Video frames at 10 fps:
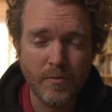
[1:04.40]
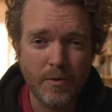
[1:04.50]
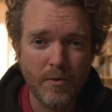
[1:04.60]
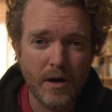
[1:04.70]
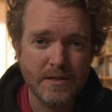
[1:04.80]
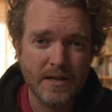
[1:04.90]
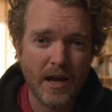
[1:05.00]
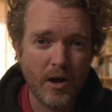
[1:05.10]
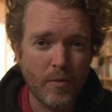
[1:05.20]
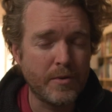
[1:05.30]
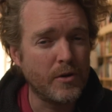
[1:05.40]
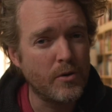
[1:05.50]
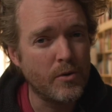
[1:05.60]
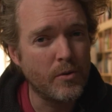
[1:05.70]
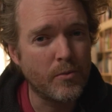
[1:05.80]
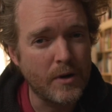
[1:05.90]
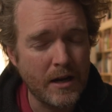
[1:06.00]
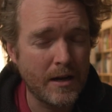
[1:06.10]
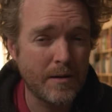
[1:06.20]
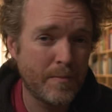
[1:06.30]
We want to help you
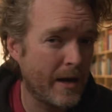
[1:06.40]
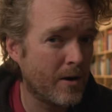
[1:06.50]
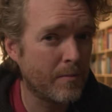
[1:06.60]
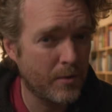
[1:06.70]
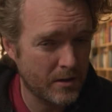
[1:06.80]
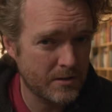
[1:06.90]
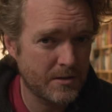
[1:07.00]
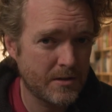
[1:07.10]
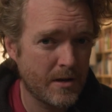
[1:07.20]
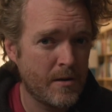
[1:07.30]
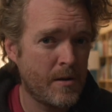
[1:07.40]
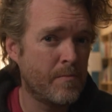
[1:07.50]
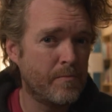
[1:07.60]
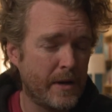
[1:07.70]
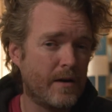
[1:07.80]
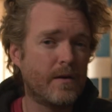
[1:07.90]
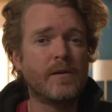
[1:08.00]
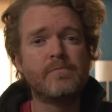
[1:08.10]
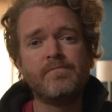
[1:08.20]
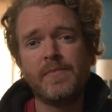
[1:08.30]
read better books,
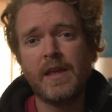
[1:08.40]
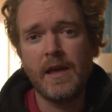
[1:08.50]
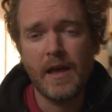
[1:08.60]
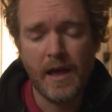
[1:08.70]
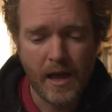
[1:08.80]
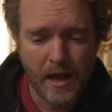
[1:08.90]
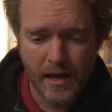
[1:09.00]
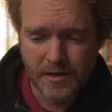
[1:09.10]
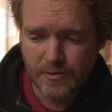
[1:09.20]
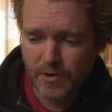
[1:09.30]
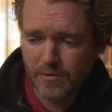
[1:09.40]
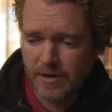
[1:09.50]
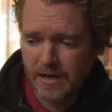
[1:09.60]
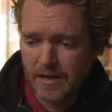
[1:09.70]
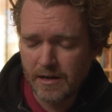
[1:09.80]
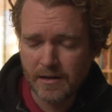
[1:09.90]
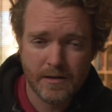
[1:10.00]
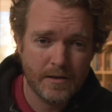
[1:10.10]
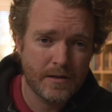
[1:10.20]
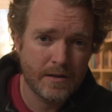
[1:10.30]
better. And we're reading
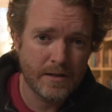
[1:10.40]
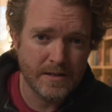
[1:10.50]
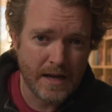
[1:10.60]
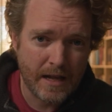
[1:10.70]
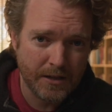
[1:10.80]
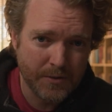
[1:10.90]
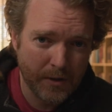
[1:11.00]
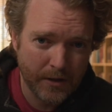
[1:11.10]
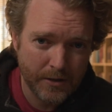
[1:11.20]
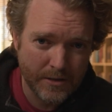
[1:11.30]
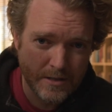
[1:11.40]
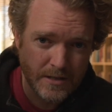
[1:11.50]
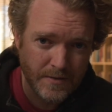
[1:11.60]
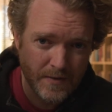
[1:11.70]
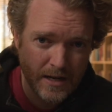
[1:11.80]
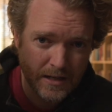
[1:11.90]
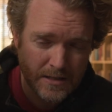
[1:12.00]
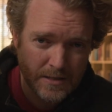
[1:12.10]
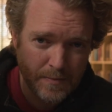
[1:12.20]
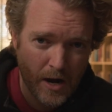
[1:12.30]
Dallas Willard's The Divine
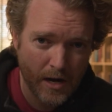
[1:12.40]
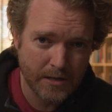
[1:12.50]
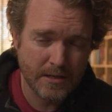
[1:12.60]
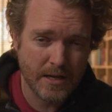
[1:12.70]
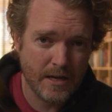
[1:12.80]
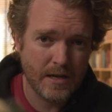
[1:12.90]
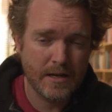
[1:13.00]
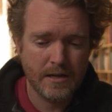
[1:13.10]
Conspiracy.